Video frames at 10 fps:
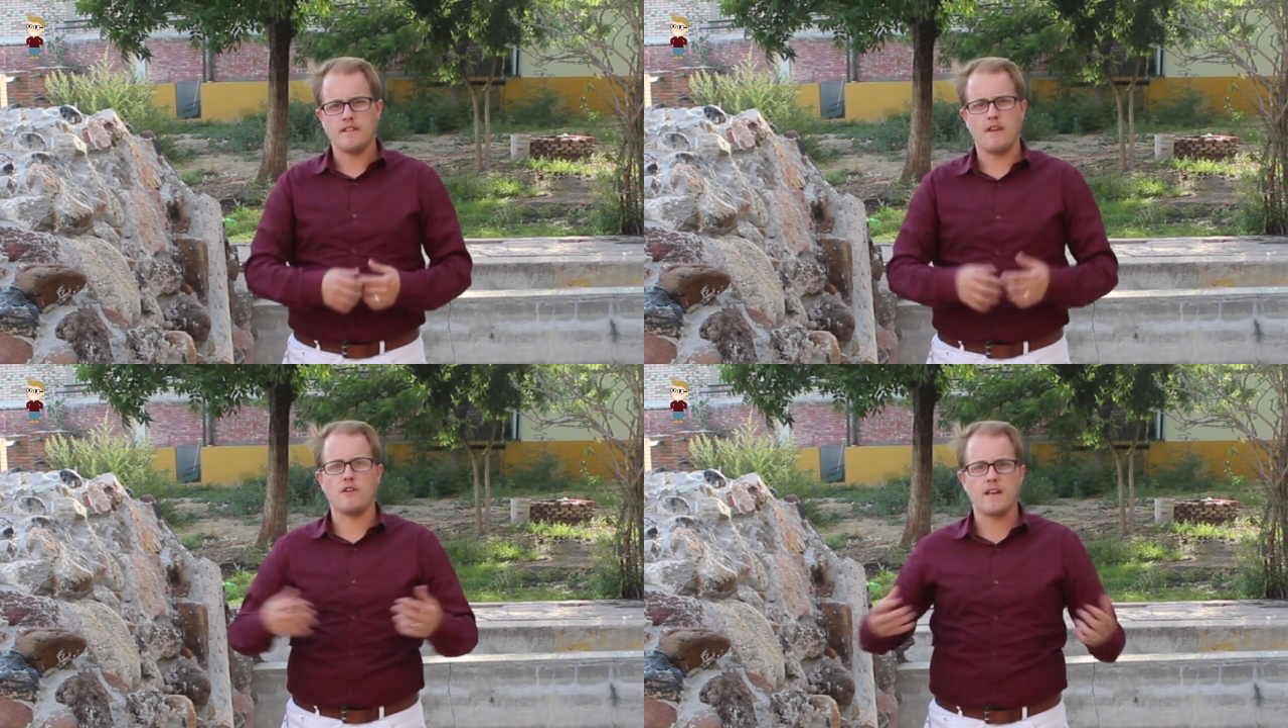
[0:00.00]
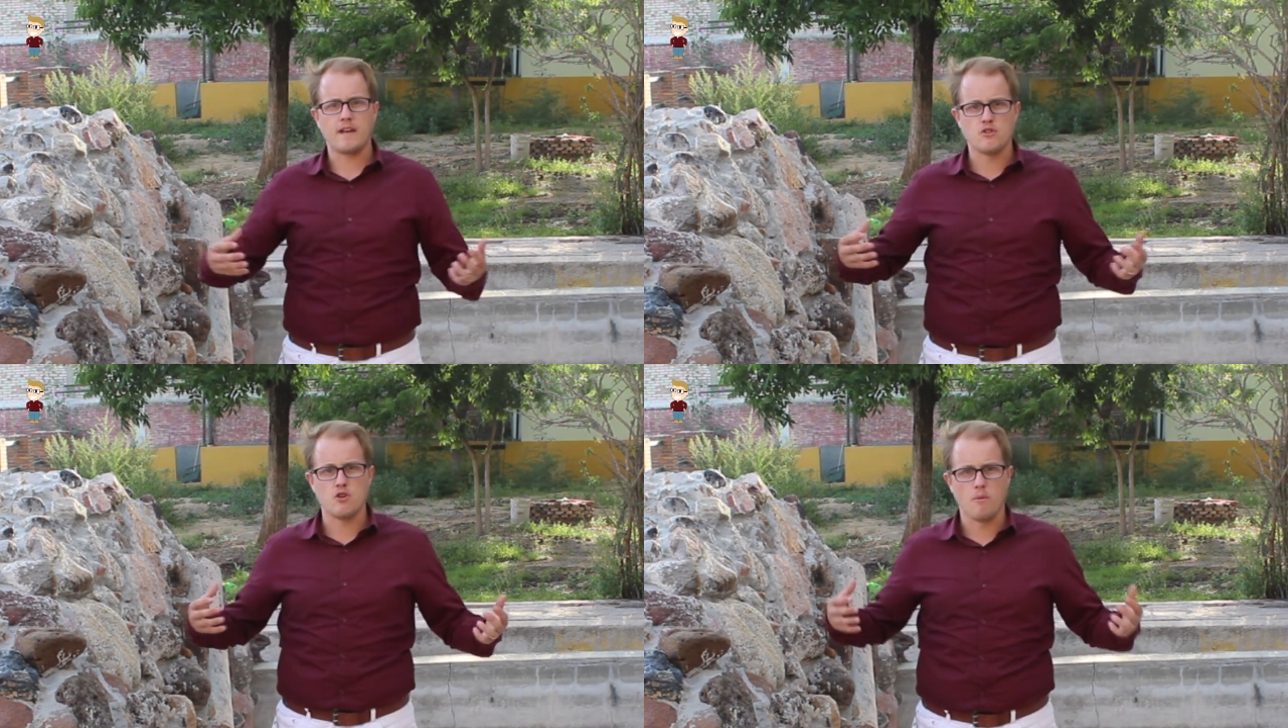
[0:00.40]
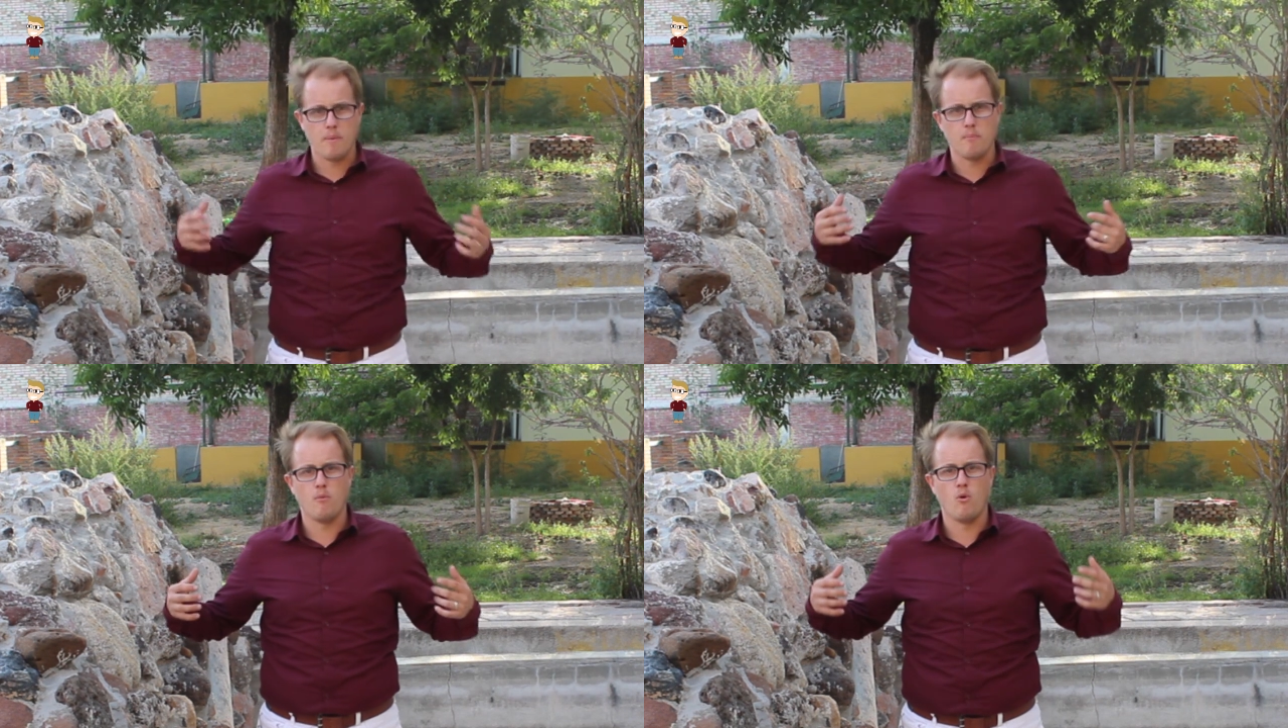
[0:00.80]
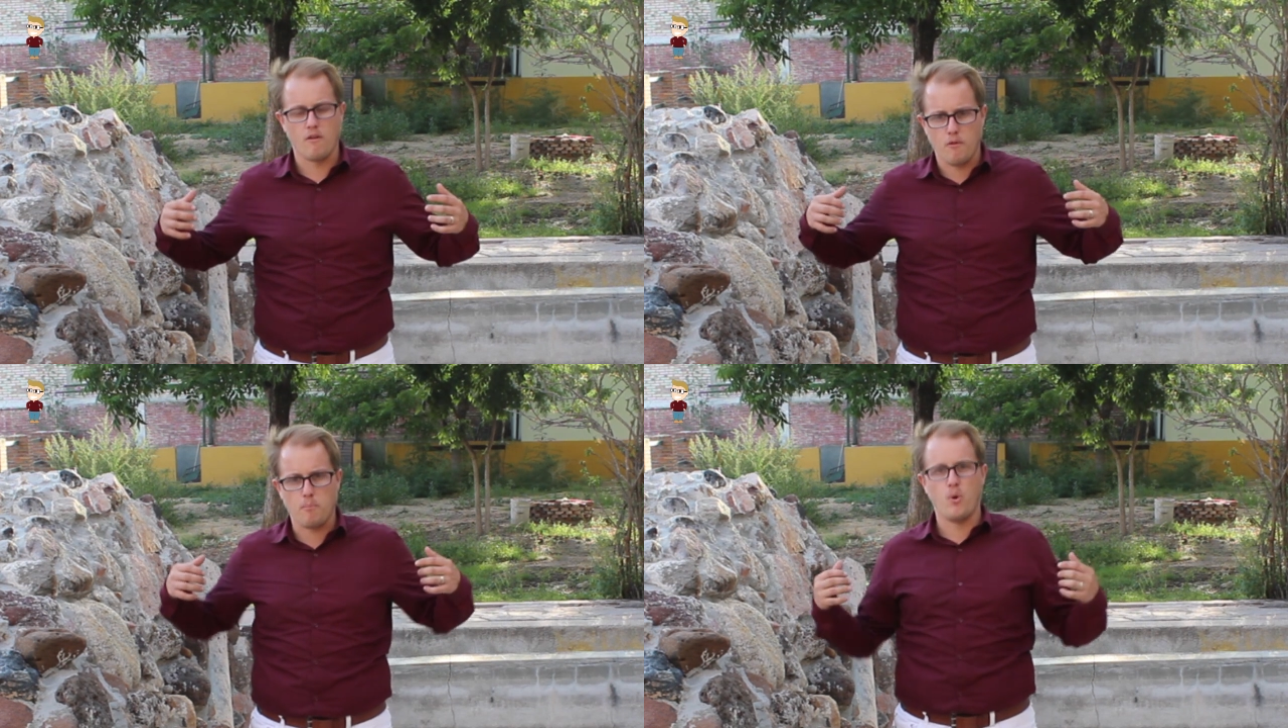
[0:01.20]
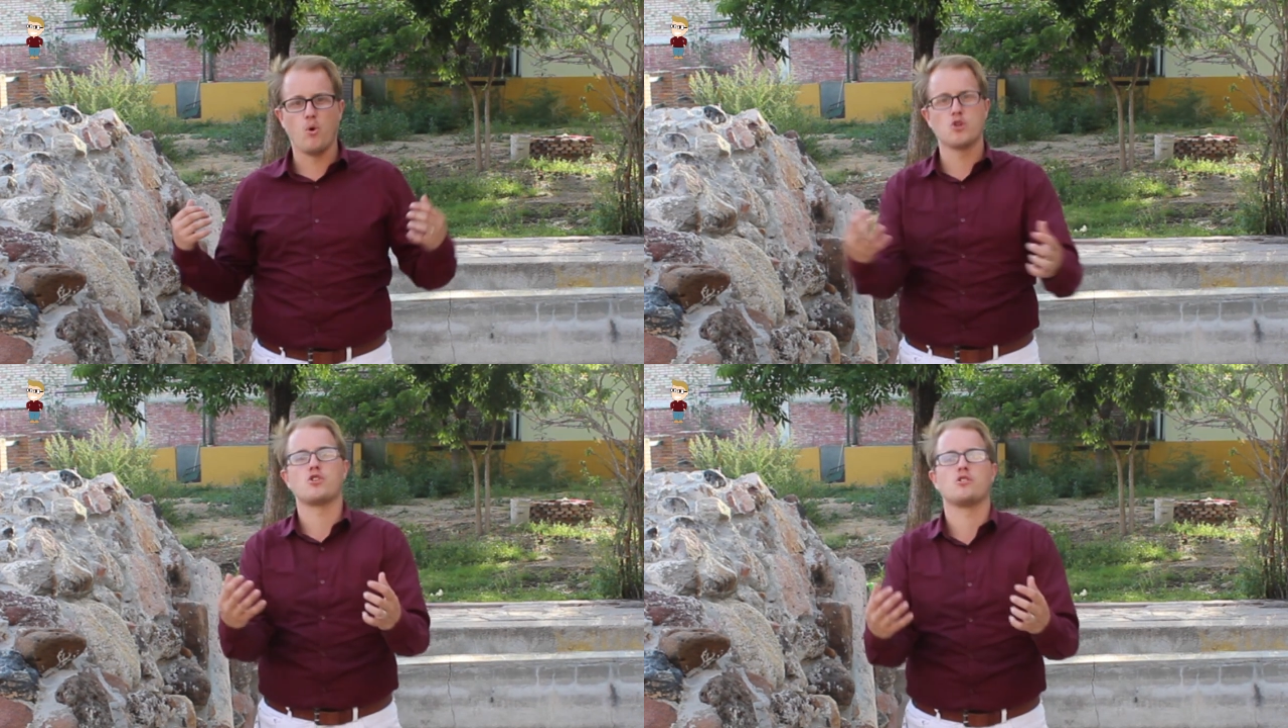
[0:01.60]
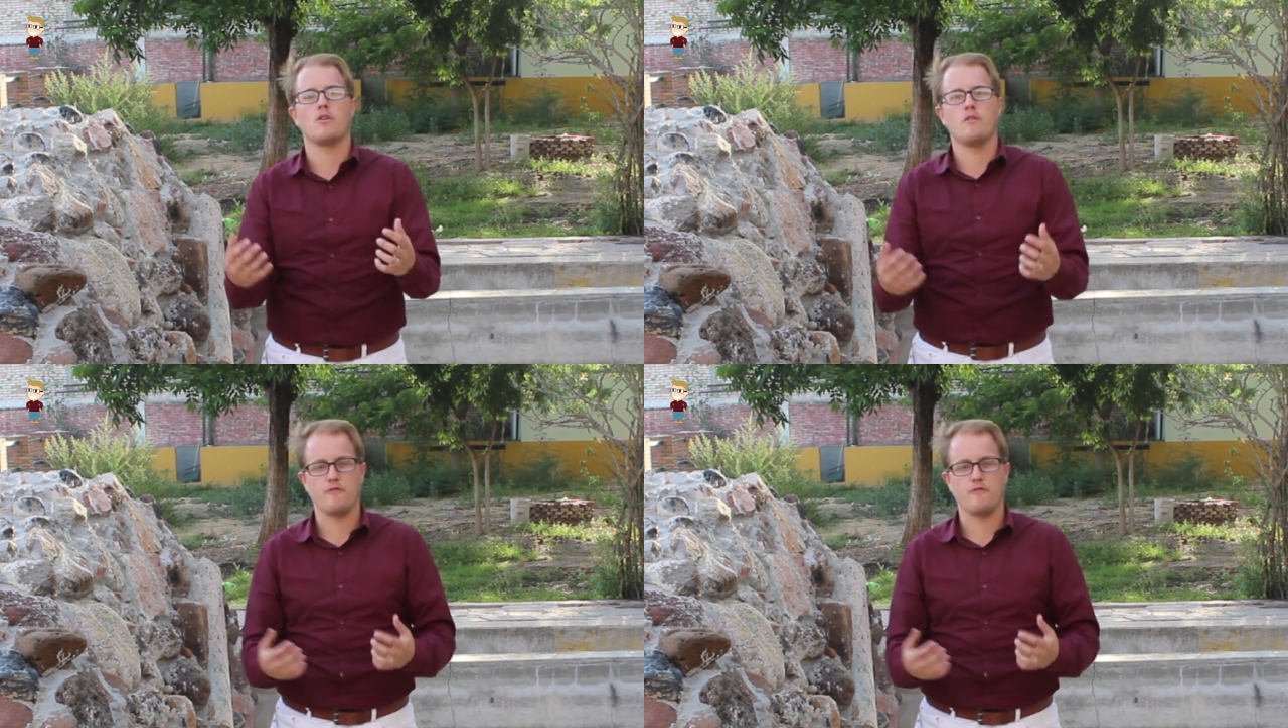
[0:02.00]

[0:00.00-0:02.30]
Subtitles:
definitely gives you a bit more of a push